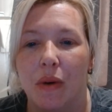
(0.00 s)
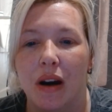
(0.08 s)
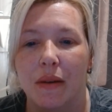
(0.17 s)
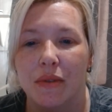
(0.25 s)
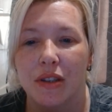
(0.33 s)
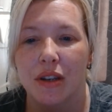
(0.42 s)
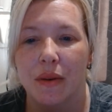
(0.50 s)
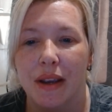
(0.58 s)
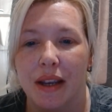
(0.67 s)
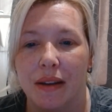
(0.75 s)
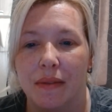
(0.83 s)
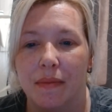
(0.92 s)
I was
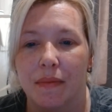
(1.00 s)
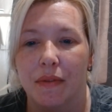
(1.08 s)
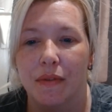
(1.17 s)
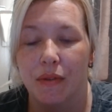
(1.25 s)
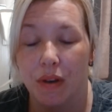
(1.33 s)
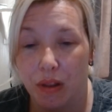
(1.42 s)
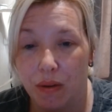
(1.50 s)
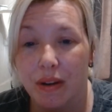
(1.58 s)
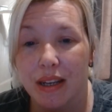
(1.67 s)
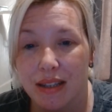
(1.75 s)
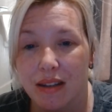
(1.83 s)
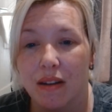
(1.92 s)
doing for the
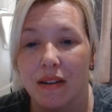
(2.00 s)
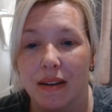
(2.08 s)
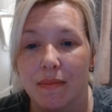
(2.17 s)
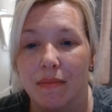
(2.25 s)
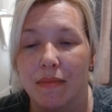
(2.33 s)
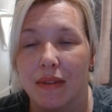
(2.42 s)
longest time